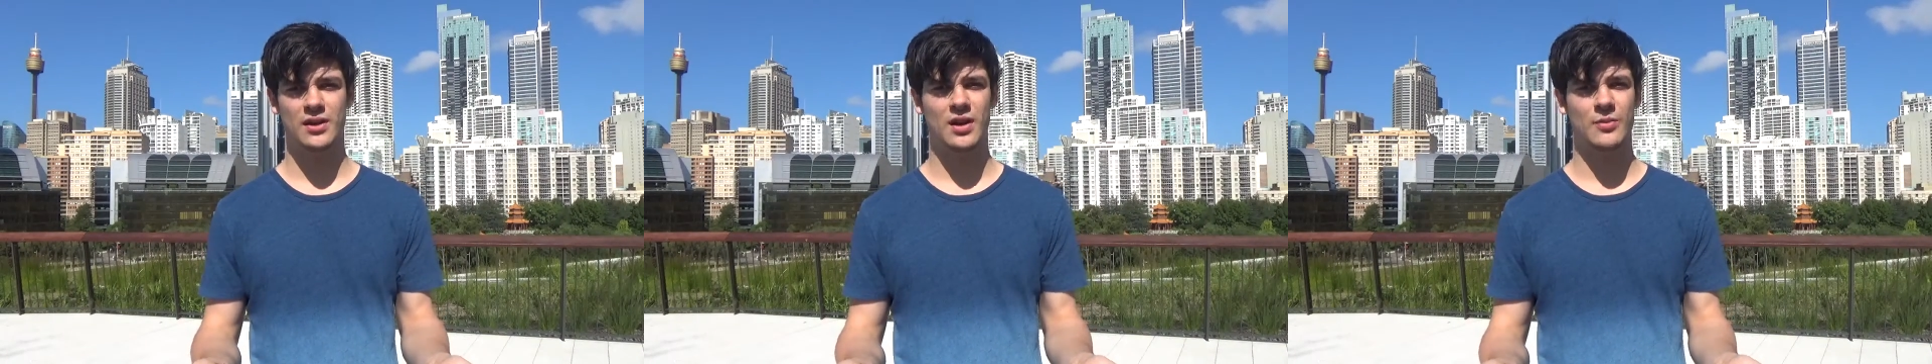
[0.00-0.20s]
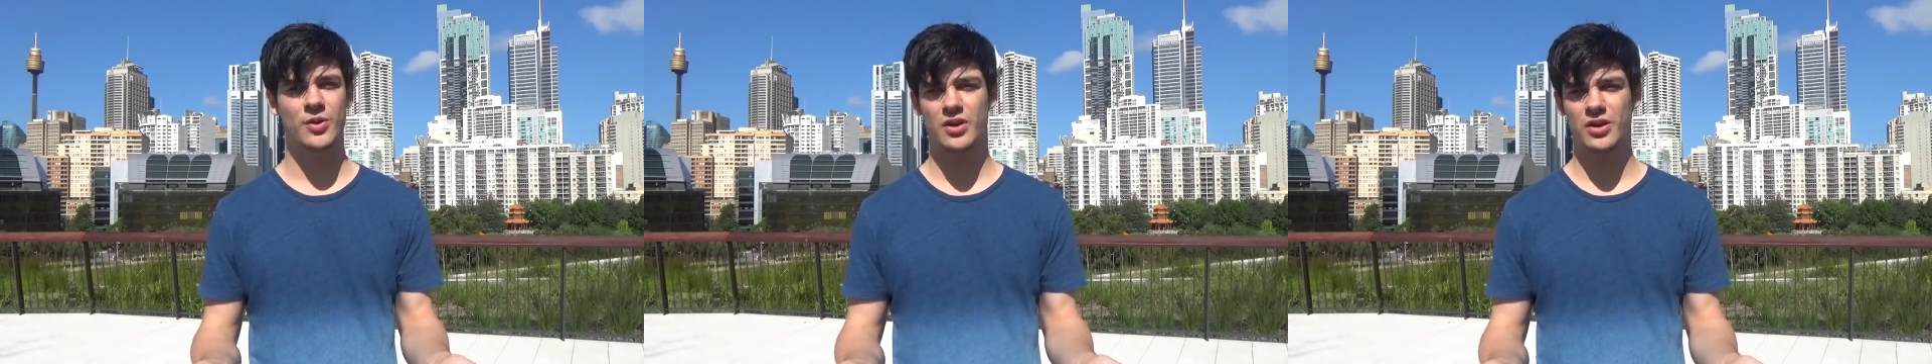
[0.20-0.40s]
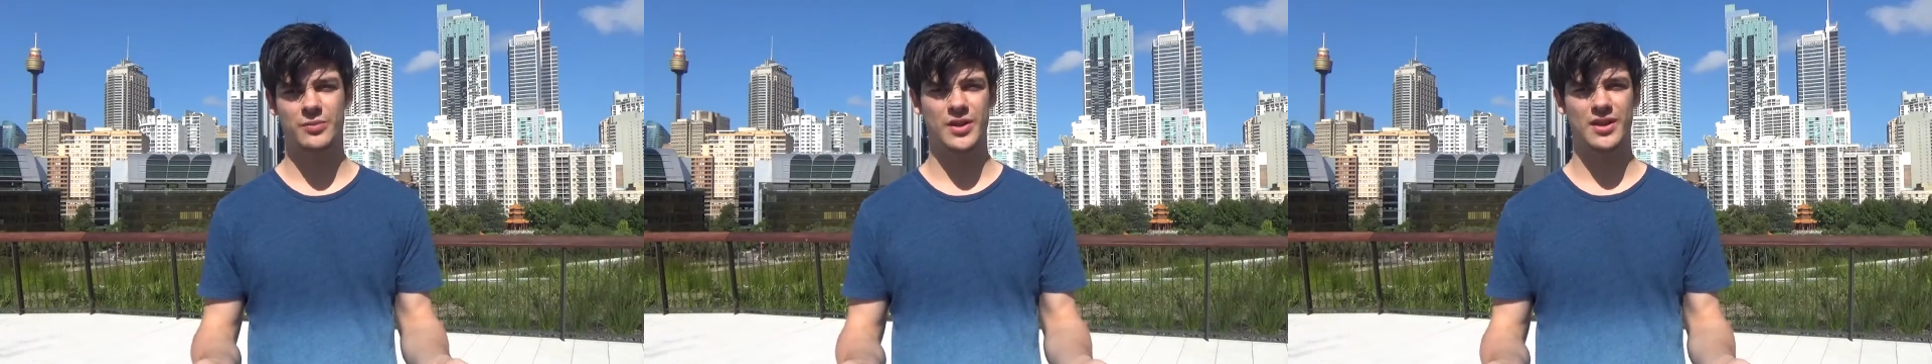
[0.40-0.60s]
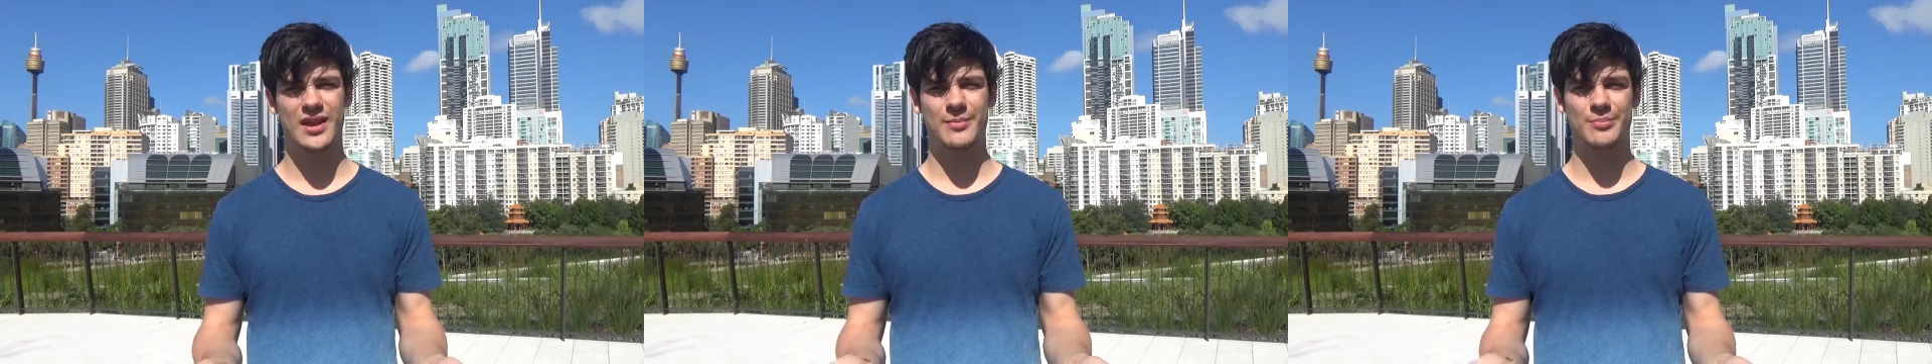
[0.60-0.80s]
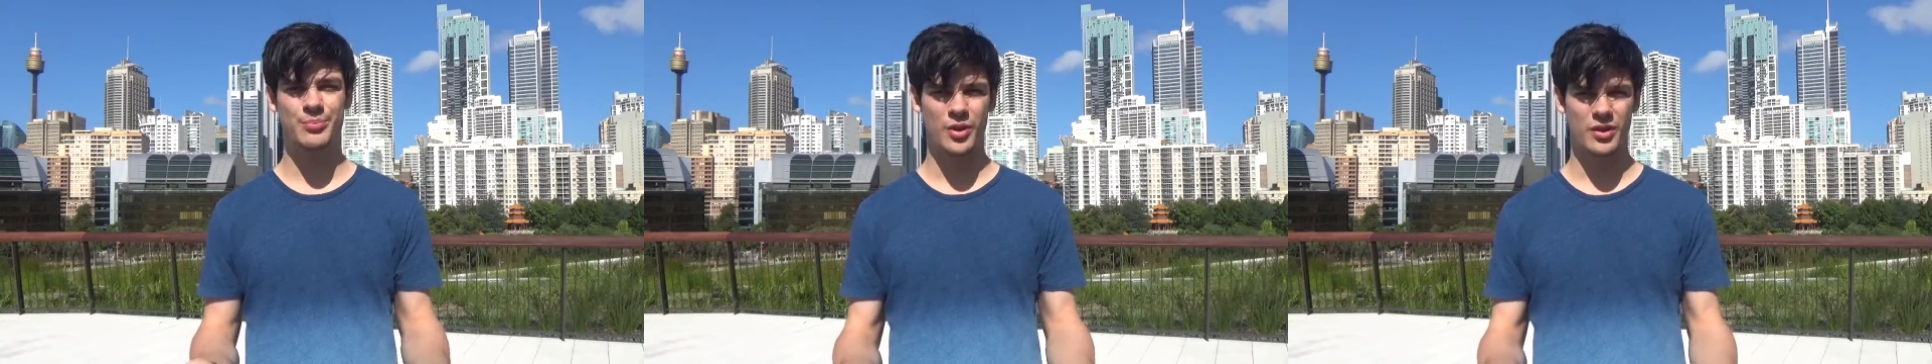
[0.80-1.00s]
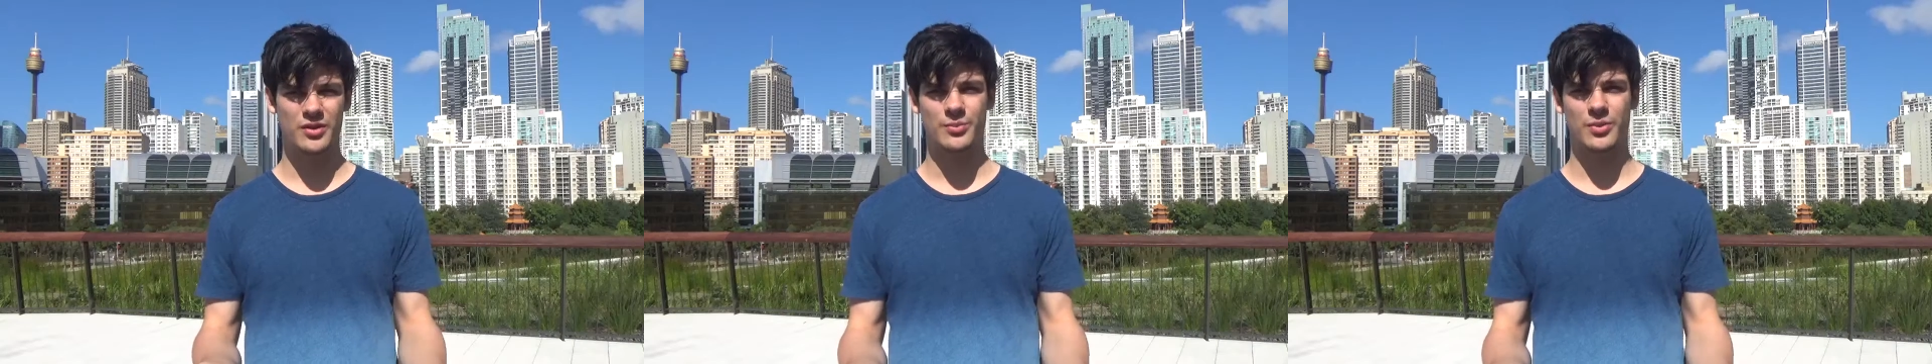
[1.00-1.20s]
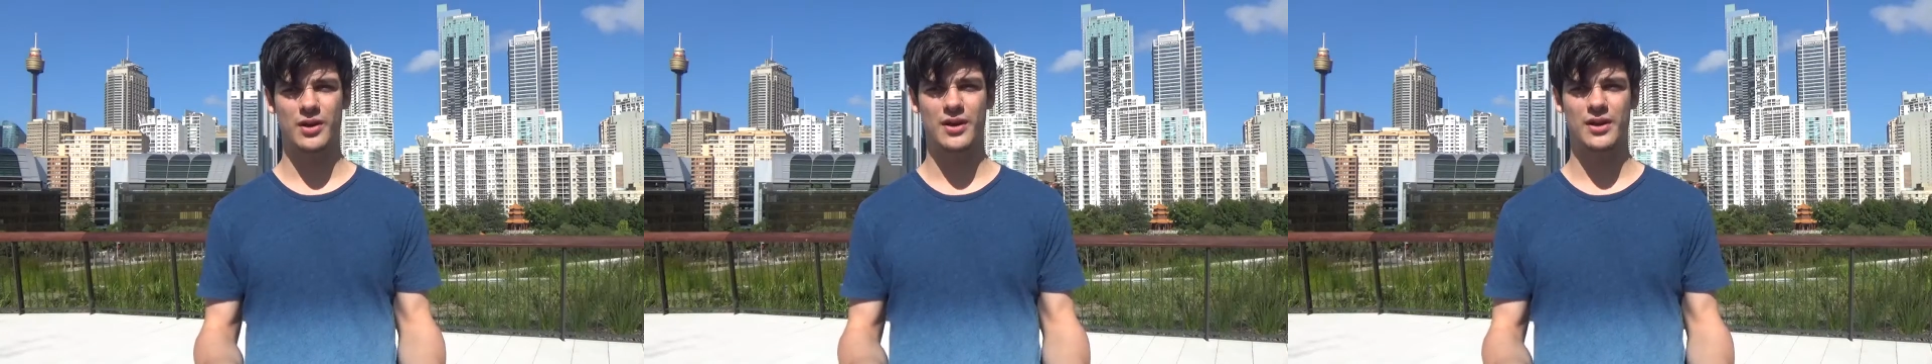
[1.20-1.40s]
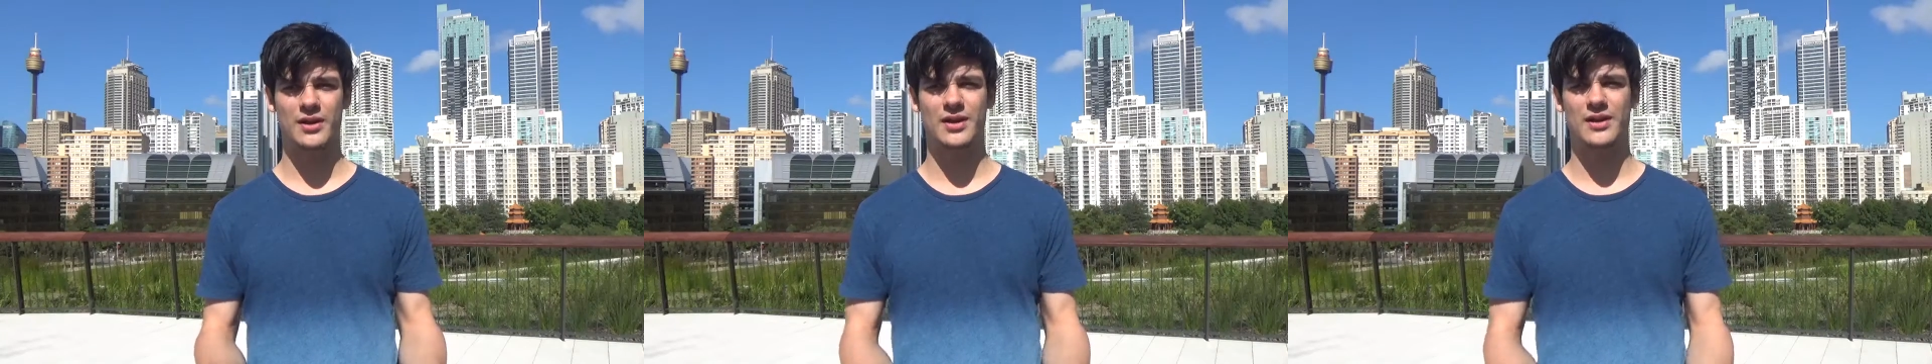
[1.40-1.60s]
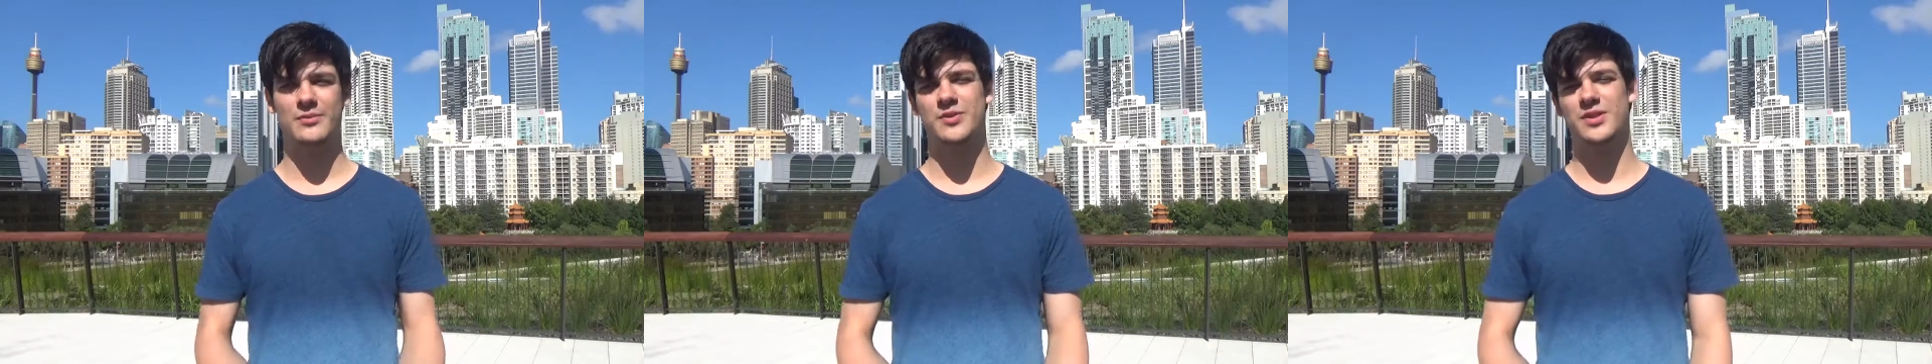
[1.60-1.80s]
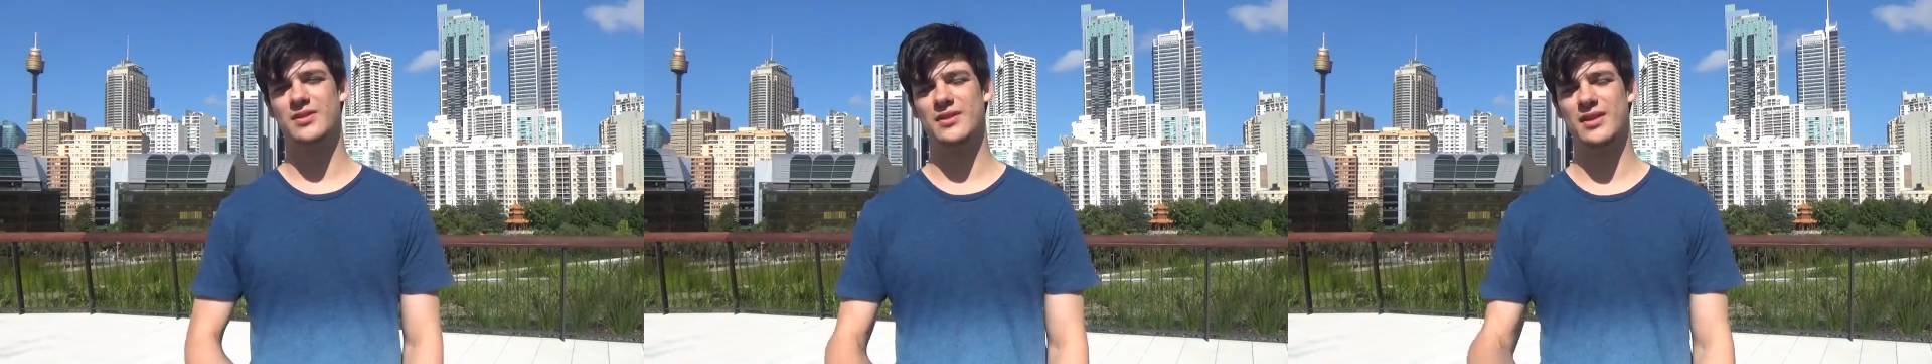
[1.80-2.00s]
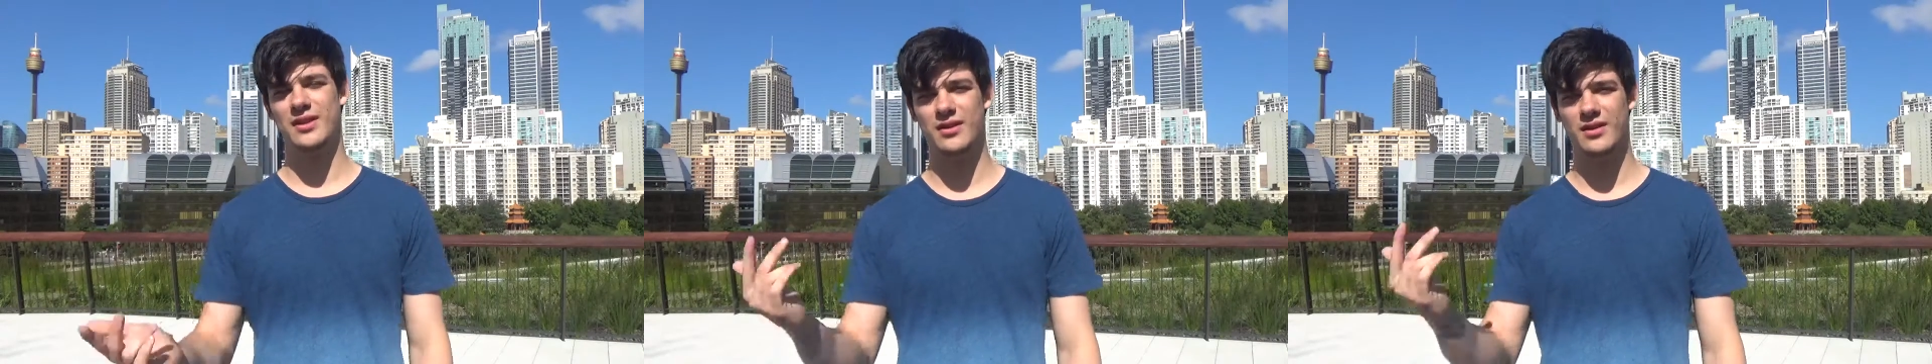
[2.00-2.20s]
I'm not going to be that bothered by it, and I'm just like,